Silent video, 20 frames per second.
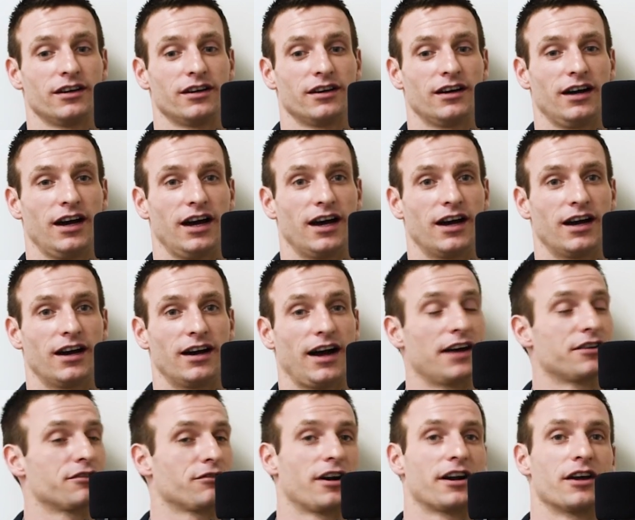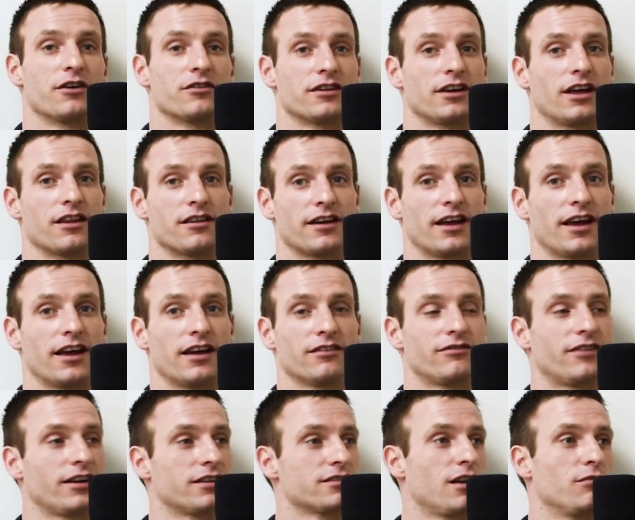Uh, I had to run out the other day,
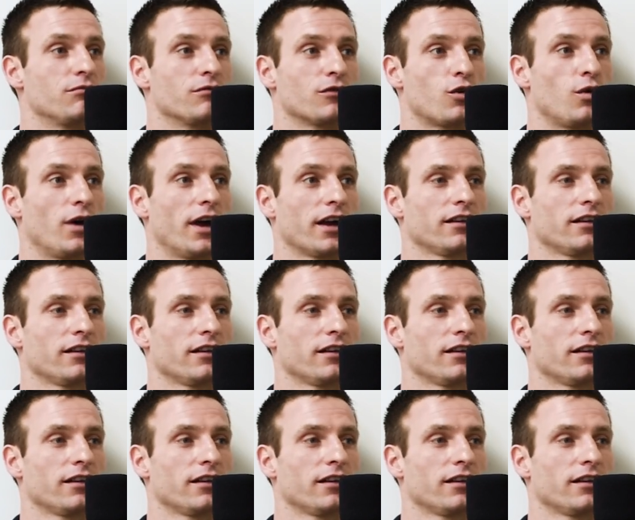fix something quick.